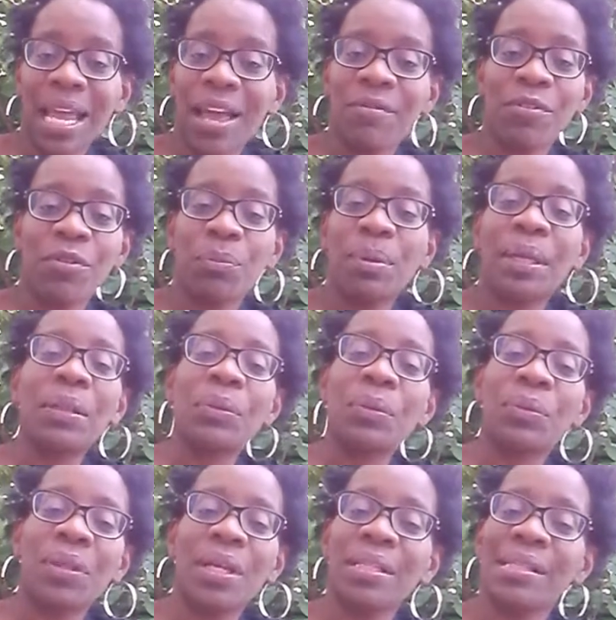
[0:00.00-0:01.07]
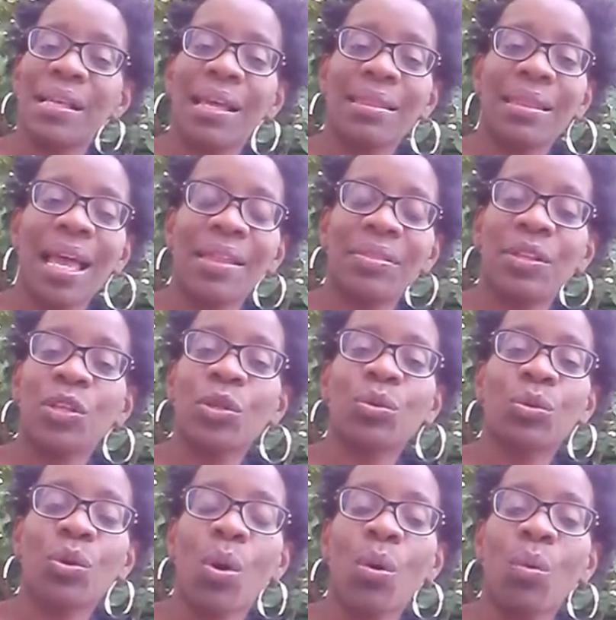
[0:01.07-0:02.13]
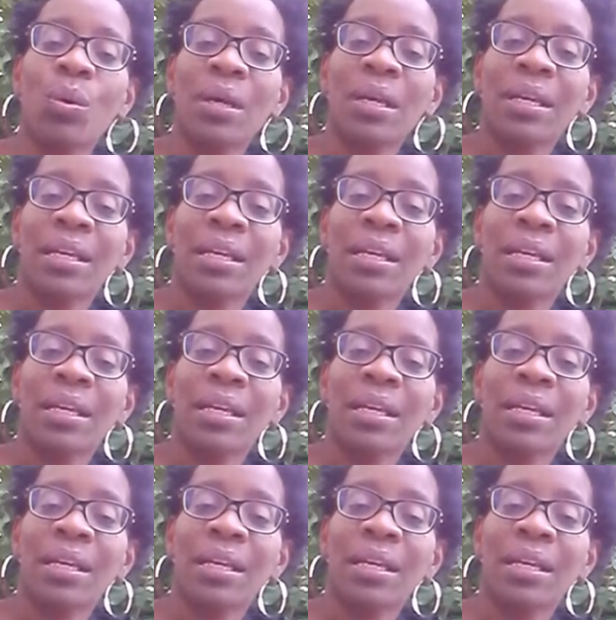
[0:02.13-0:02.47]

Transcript: have ever been through things like that, then you'll